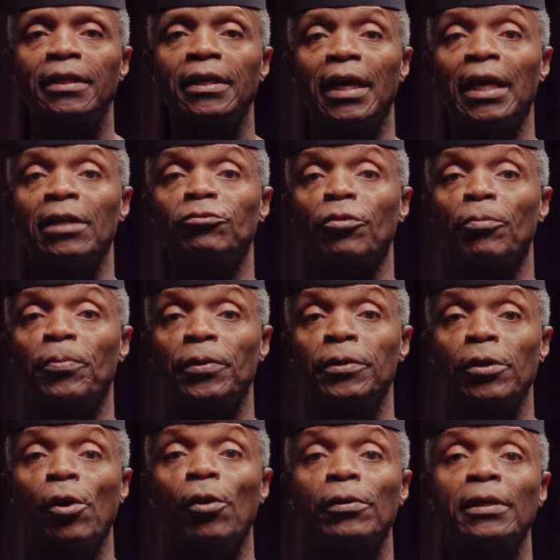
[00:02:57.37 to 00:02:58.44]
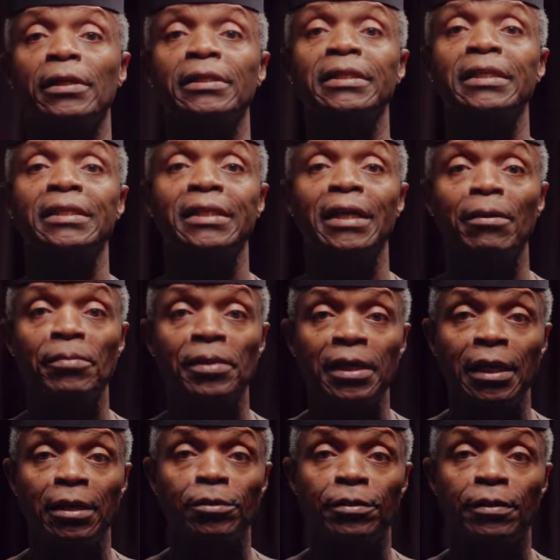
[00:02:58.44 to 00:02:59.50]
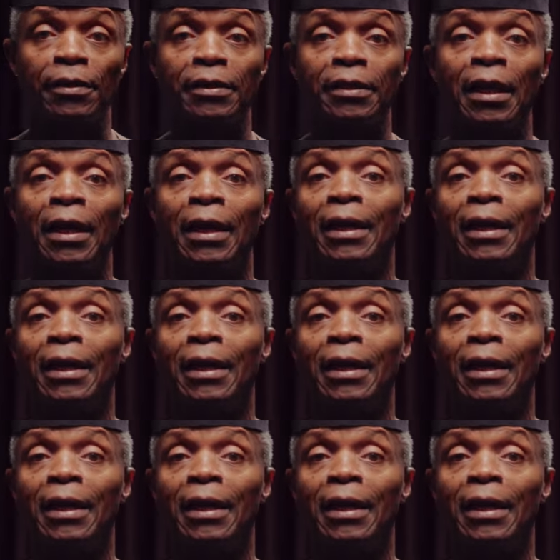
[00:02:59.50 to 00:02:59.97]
the entrepreneurial determination